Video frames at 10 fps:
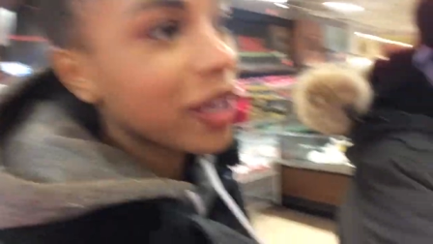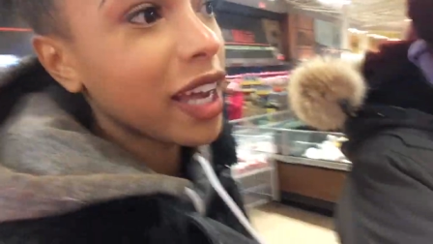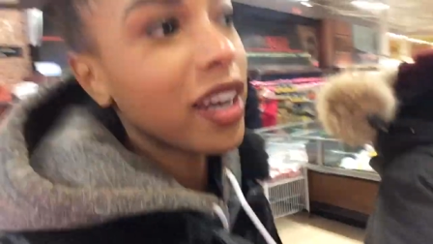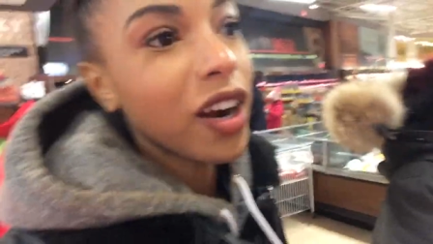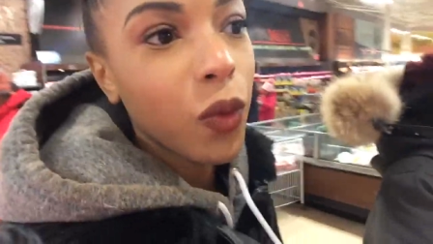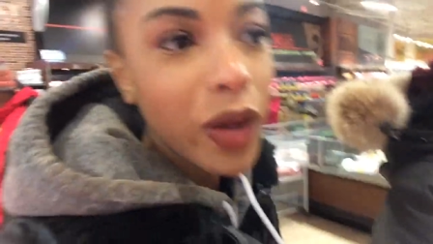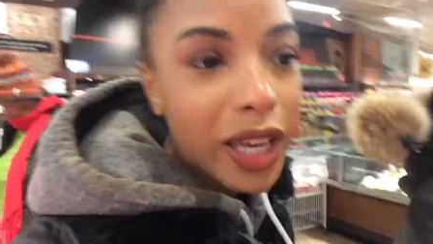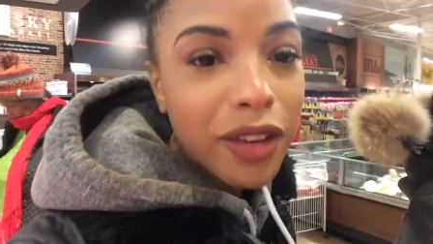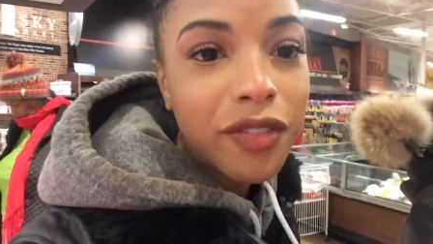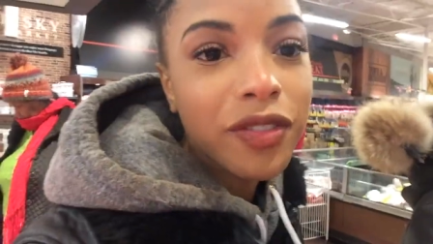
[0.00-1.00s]
we getting our
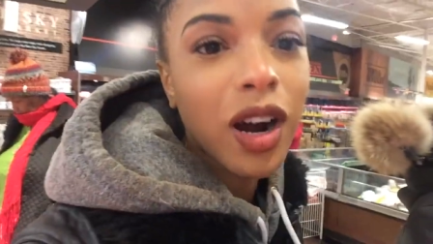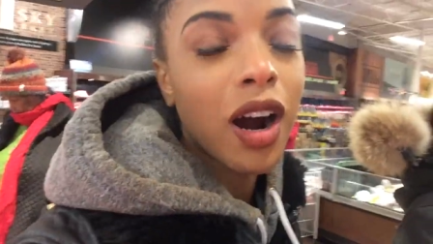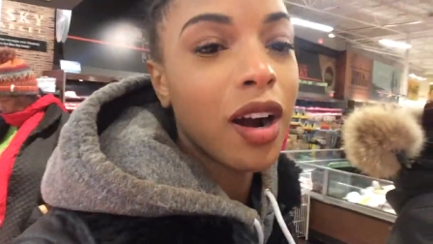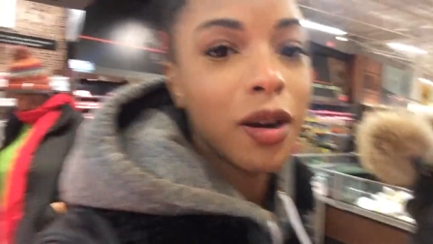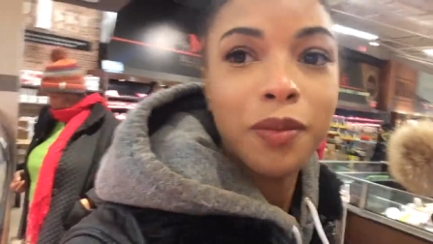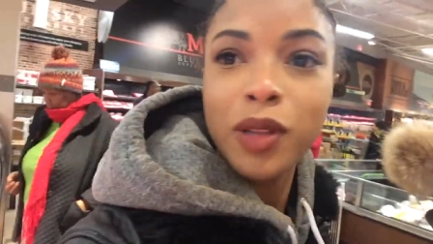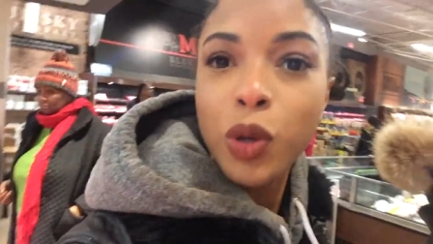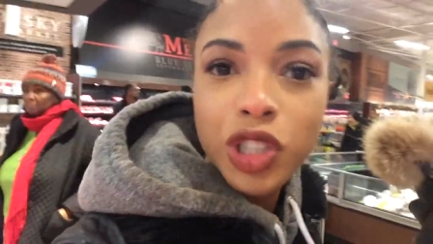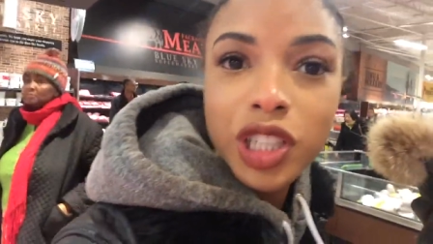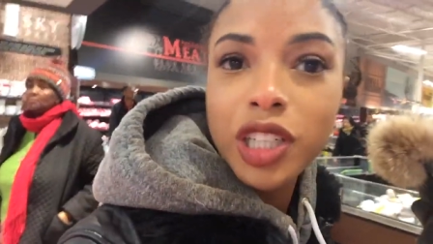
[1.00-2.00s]
weave, our
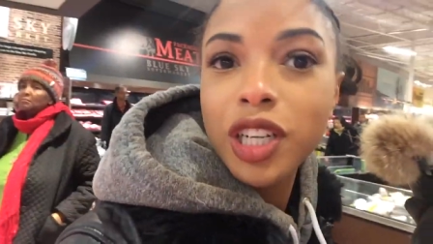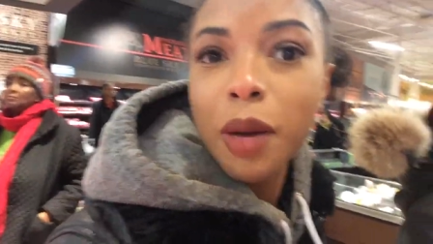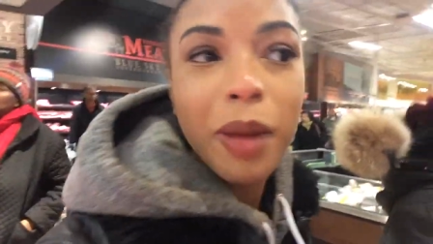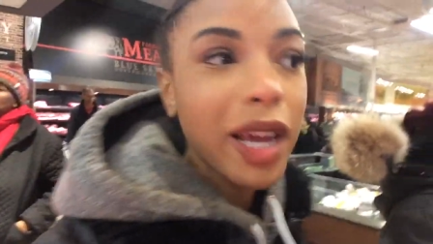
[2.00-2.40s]
lotion, our